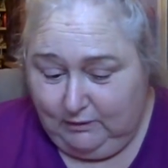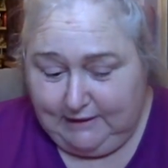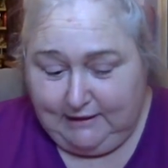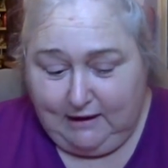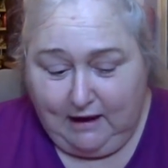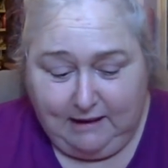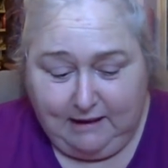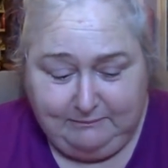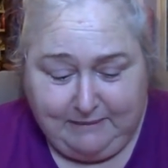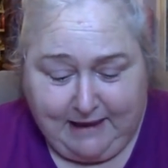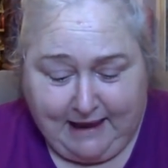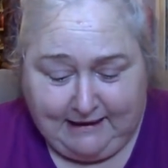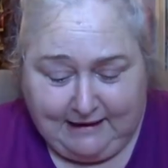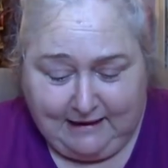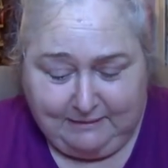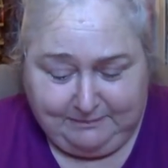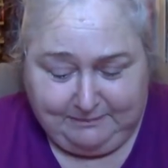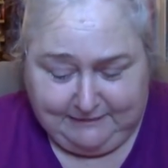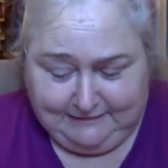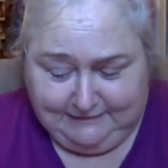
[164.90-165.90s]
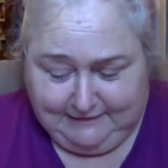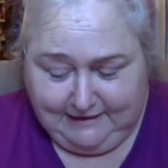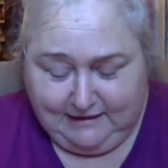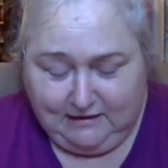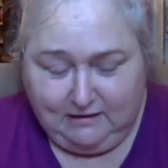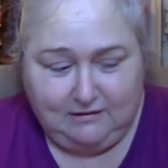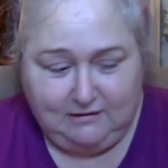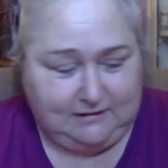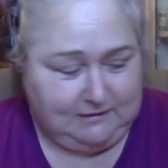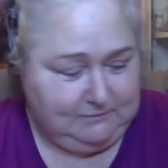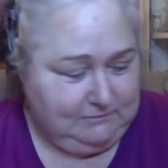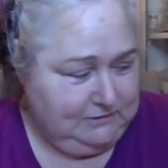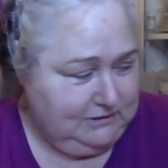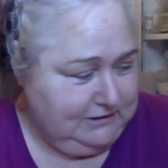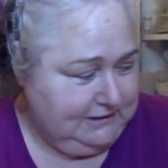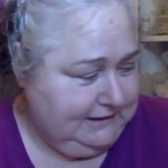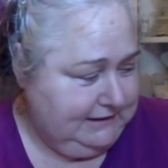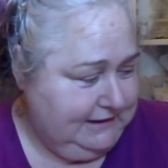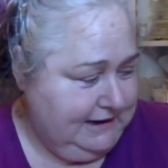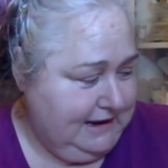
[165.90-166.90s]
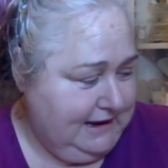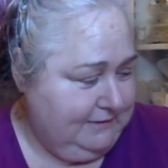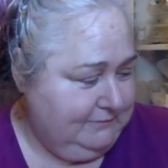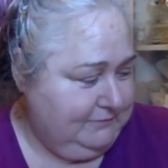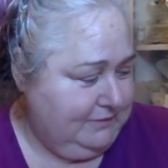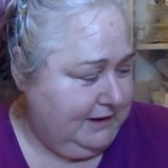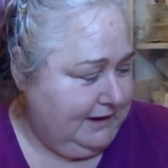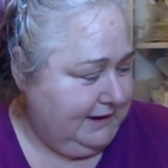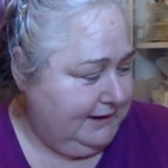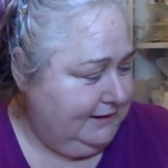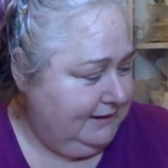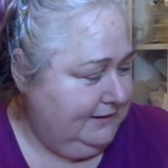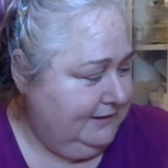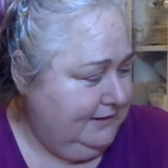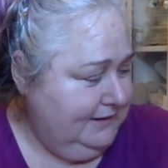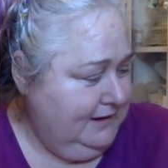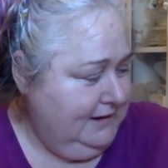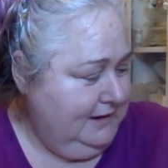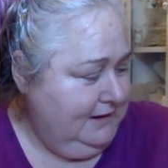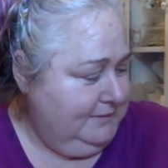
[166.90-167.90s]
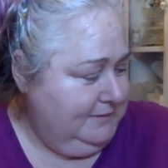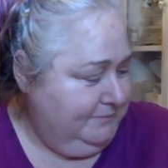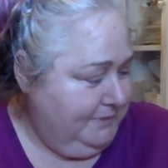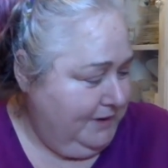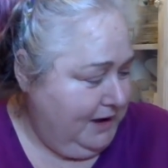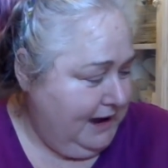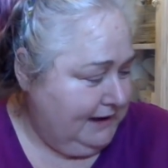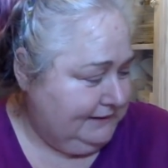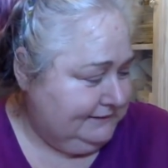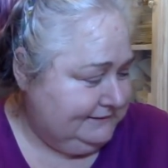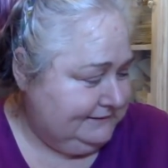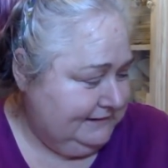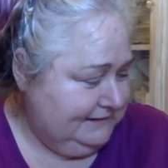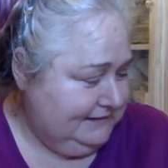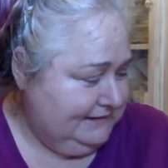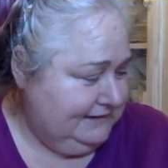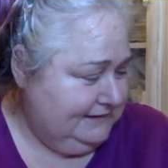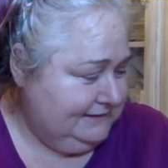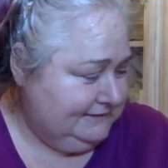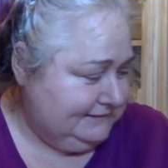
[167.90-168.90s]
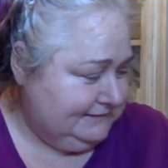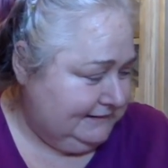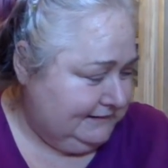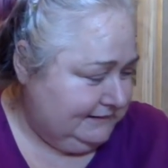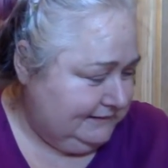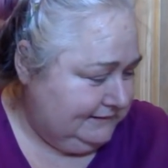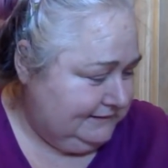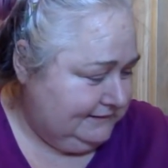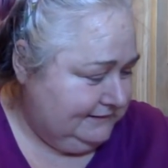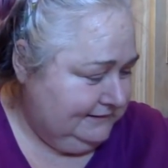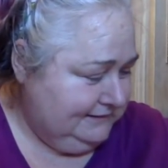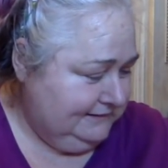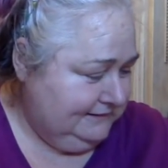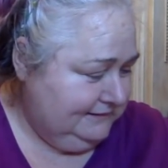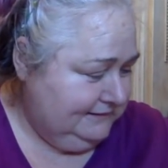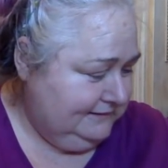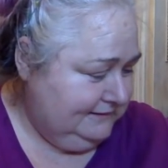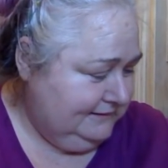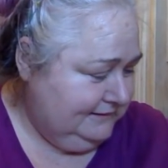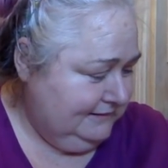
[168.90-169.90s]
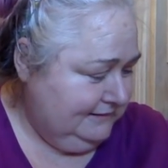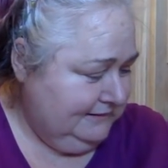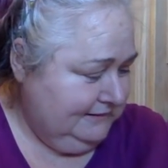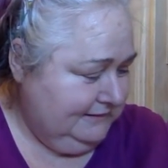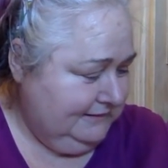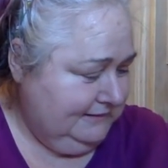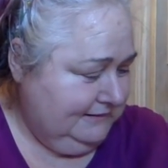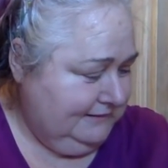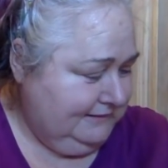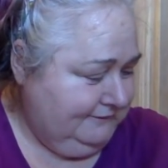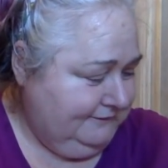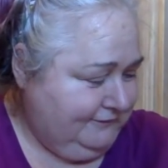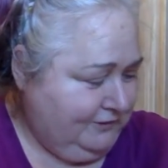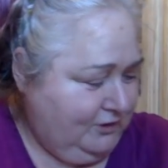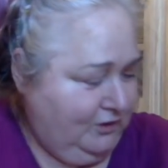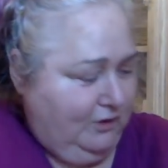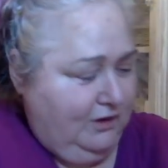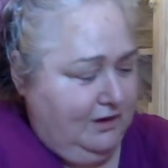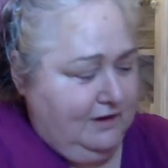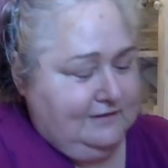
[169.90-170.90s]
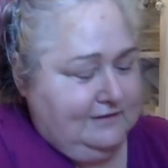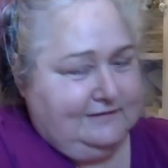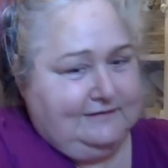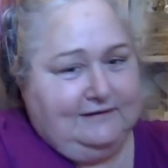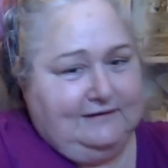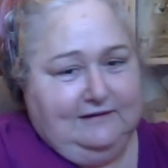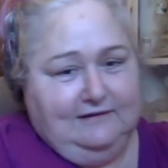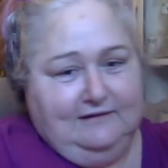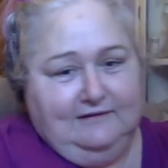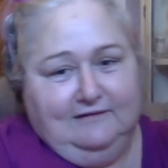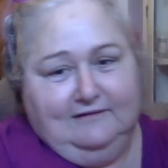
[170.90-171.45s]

I got back up in there, and I'm looking at my boxes, and of course,